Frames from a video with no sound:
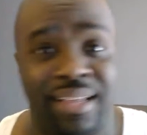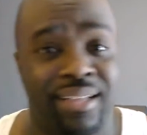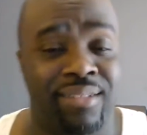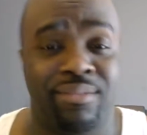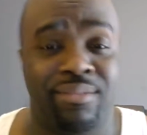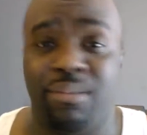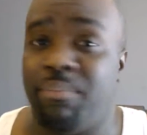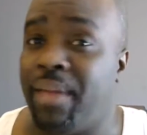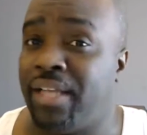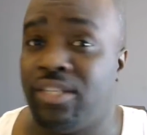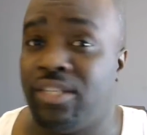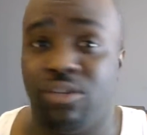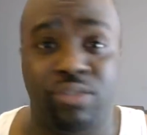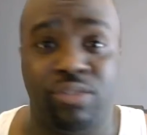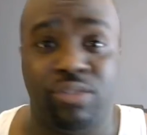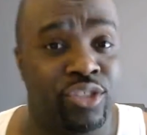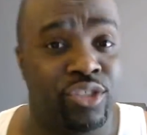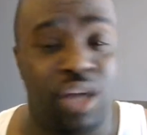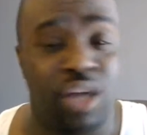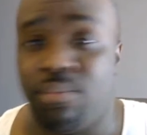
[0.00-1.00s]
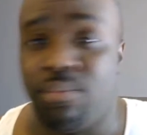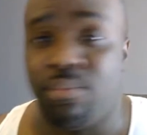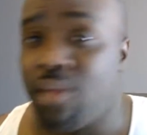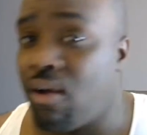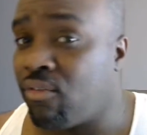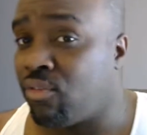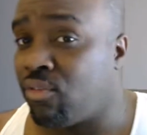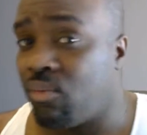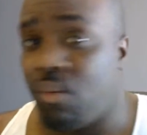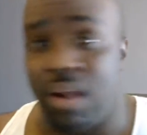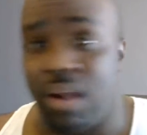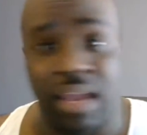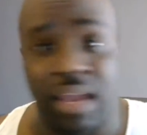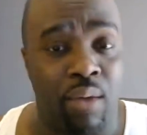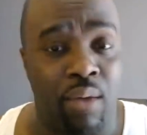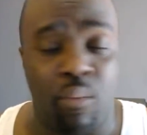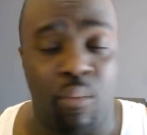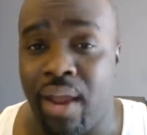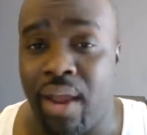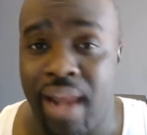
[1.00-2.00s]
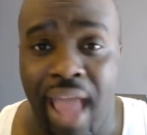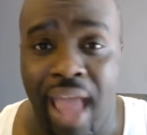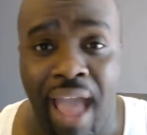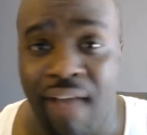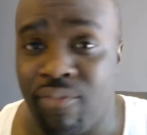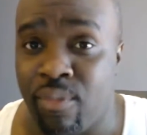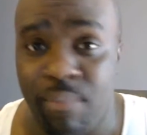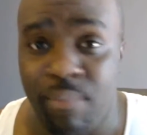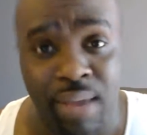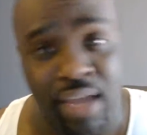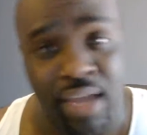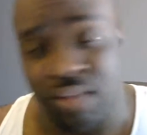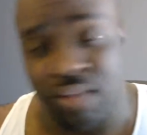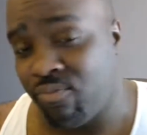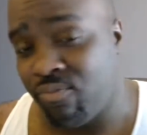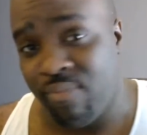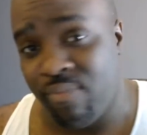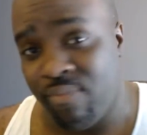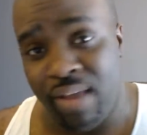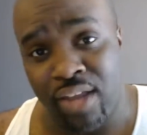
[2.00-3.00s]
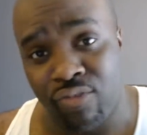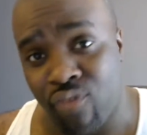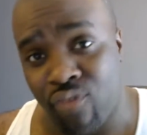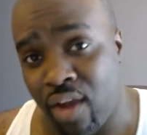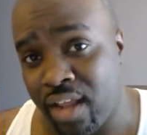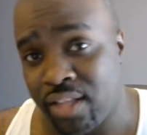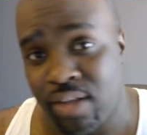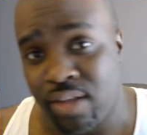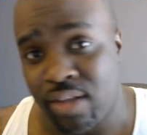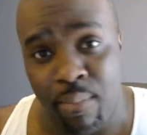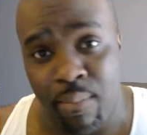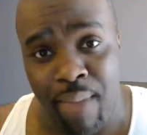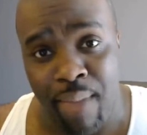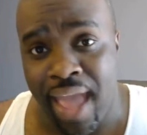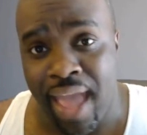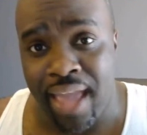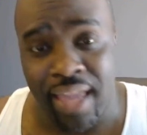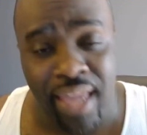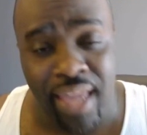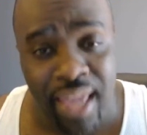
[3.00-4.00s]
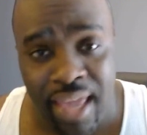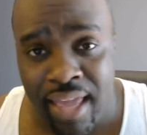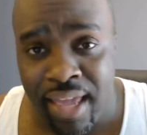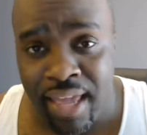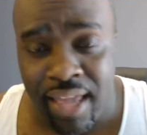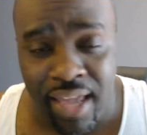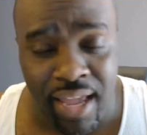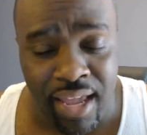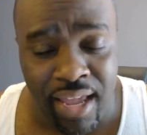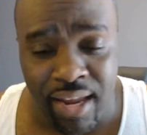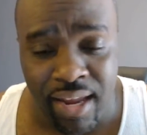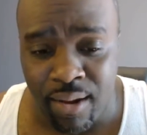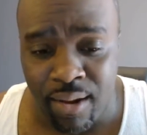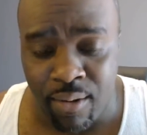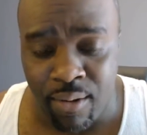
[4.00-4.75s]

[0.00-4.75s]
The Big Show just jumped off the ring and went after Miz. Miz ran to the back, and